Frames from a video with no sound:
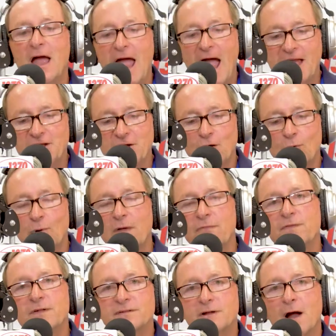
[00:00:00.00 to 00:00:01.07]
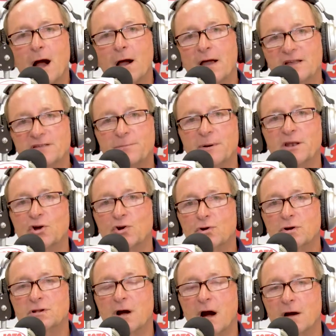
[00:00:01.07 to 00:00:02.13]
And you know what? This car has been a
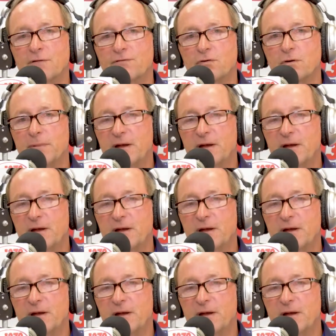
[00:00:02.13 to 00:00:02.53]
good car for him.